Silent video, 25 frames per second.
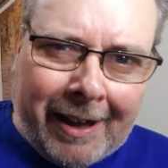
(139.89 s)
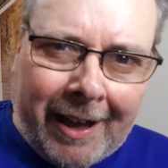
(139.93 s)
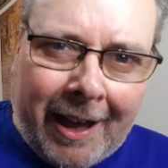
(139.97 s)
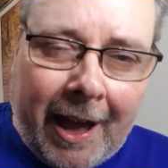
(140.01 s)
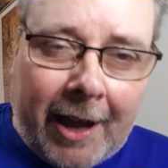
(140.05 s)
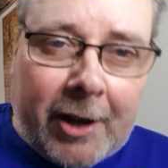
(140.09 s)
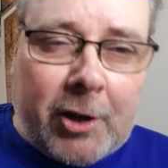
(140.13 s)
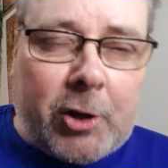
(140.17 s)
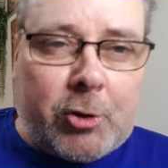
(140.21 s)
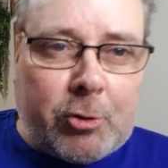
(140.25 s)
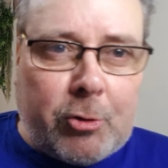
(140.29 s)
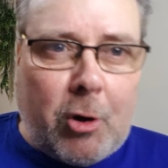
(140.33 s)

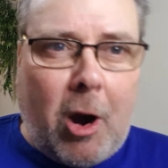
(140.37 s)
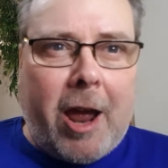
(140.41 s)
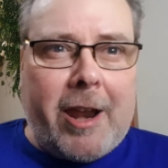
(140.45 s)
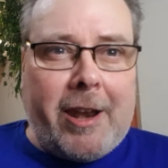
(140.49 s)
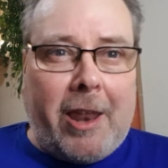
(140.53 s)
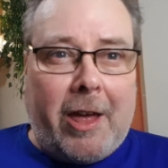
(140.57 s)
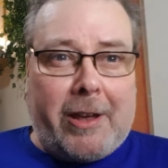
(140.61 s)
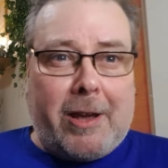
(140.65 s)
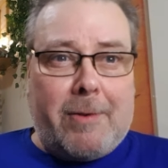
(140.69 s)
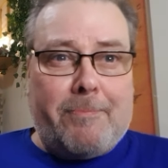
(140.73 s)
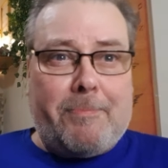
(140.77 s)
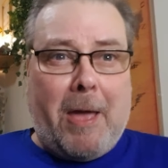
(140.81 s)
And cry
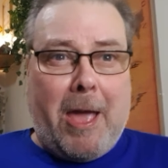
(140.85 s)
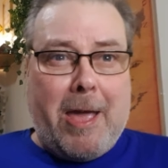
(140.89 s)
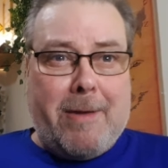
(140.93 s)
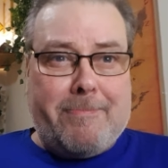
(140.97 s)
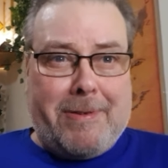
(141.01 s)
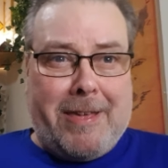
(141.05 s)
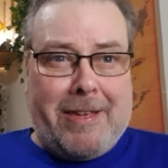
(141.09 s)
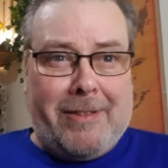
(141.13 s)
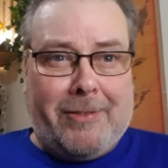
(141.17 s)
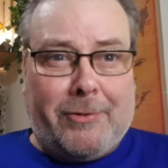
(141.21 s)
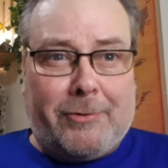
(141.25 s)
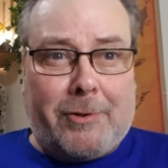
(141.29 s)
like a
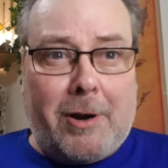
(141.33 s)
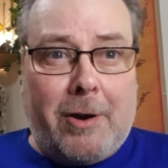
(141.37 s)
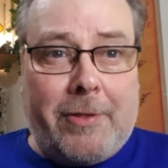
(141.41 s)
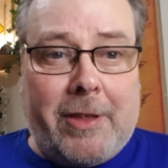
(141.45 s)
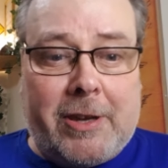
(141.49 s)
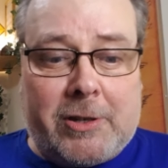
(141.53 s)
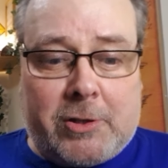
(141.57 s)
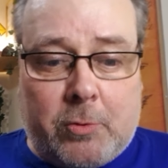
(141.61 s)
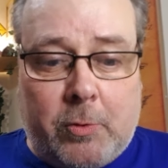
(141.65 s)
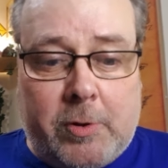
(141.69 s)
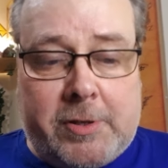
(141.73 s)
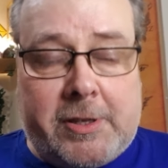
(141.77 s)
baby and throw
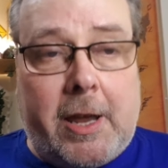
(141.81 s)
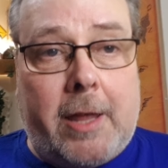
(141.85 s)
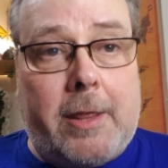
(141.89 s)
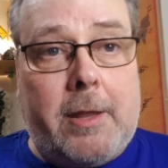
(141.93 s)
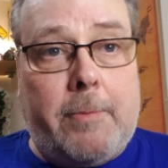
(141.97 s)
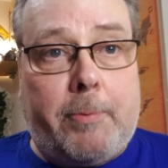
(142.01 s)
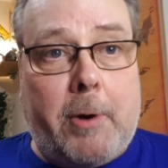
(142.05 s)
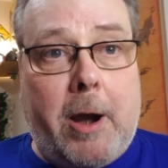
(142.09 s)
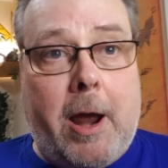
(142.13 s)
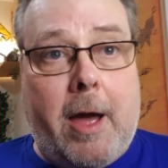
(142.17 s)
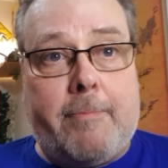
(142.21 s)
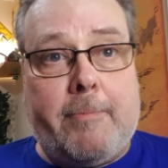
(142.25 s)
their toys out of the
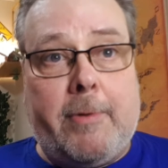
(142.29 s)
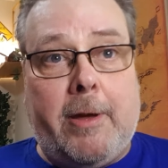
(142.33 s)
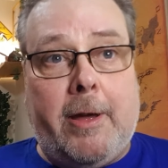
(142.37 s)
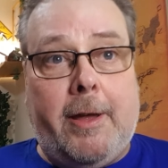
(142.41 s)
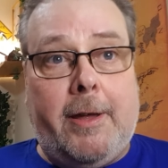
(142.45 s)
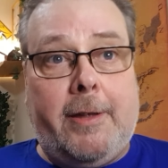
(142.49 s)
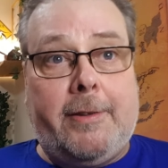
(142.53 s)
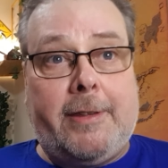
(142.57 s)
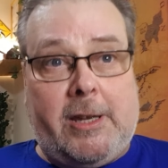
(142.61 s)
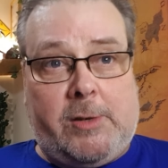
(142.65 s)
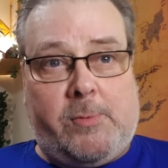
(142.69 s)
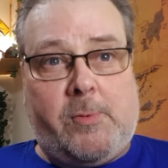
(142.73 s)
pram.
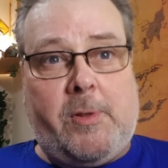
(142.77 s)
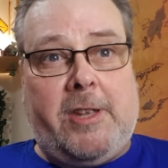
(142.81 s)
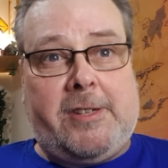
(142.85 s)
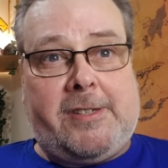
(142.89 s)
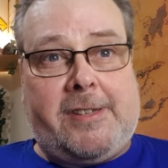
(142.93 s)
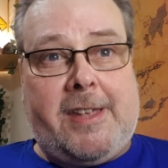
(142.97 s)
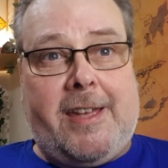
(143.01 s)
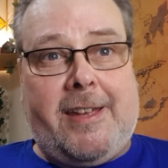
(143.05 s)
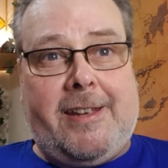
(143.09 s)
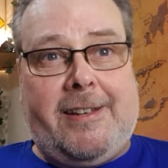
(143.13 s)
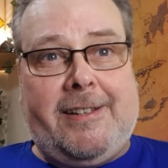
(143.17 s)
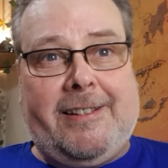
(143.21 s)
That's what they're
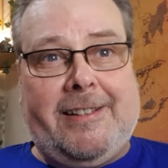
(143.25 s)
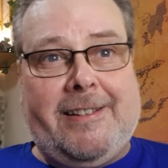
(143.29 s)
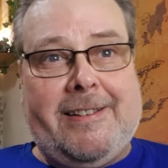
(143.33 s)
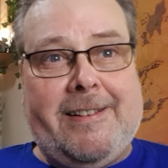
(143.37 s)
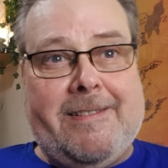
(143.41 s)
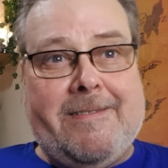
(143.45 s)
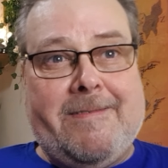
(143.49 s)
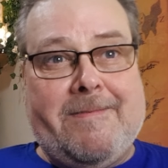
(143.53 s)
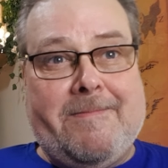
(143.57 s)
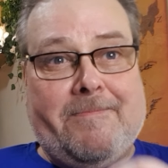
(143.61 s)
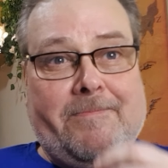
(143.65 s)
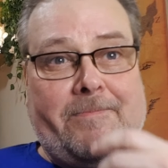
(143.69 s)
saying.
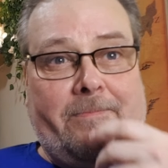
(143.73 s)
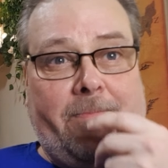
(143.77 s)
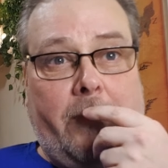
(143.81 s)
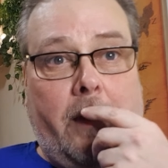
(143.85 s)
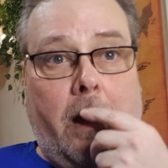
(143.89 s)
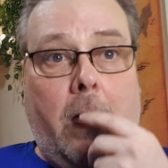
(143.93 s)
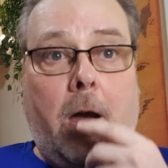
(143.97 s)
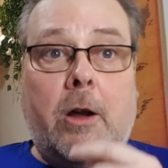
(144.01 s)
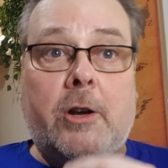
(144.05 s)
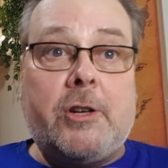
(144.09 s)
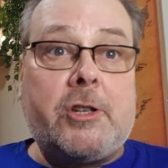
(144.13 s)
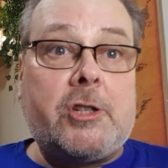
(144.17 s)

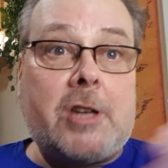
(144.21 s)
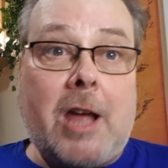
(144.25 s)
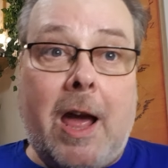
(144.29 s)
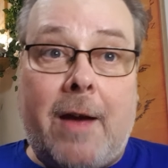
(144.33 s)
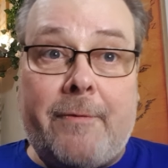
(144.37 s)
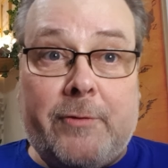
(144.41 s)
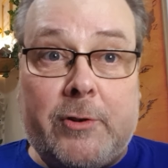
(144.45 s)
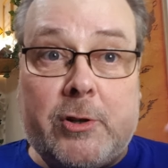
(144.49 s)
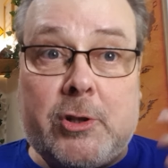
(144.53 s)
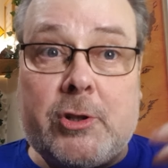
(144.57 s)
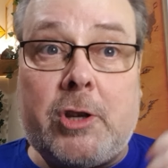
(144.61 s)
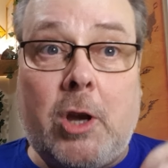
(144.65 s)
Our
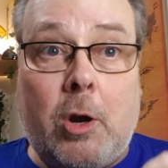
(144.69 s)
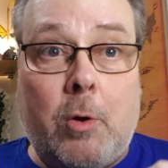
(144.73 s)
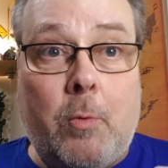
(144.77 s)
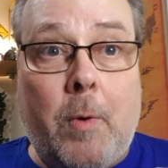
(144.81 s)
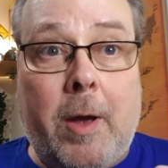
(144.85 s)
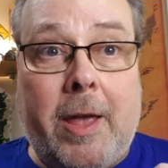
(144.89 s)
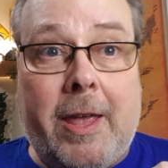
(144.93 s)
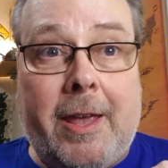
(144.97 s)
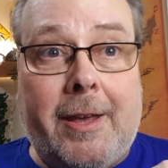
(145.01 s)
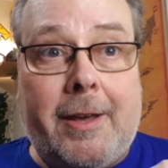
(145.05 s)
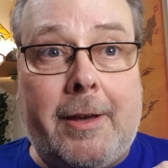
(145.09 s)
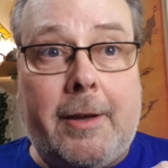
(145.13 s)
staff are so
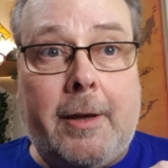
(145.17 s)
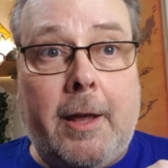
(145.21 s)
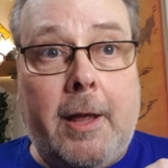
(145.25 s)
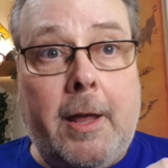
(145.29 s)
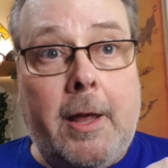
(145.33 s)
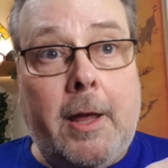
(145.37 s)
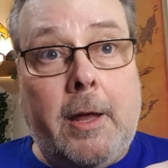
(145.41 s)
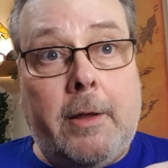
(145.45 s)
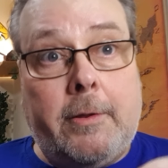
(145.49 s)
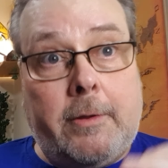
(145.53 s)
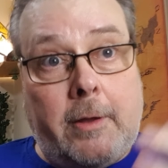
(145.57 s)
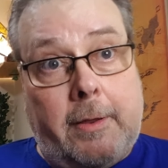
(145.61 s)
weak
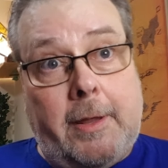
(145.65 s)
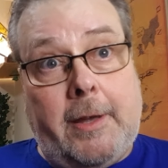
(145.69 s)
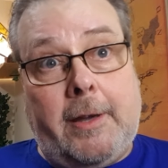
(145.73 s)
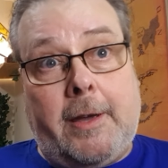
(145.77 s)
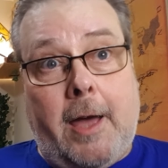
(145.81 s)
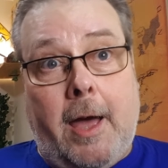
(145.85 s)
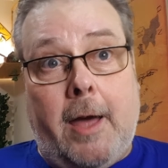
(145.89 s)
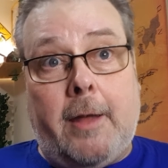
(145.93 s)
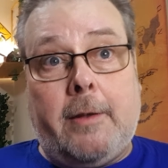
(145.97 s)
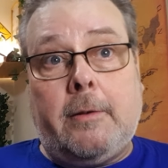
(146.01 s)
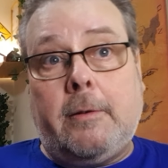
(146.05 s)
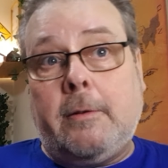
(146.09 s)
that they
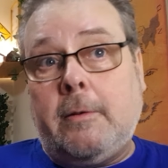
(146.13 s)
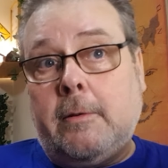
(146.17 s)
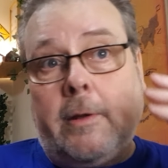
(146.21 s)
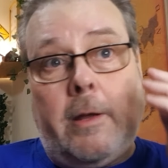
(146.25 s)
can't.